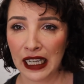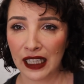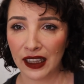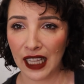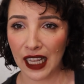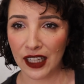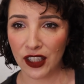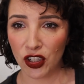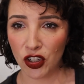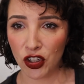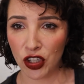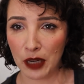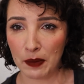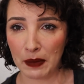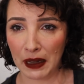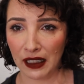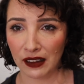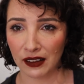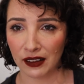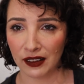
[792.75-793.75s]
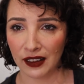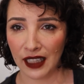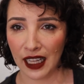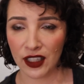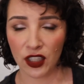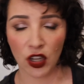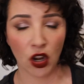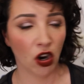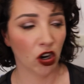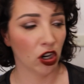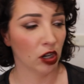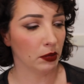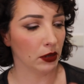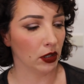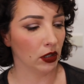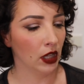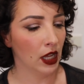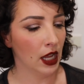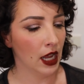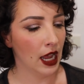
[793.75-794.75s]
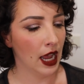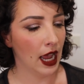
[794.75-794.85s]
that's a shimmer. That's horrible.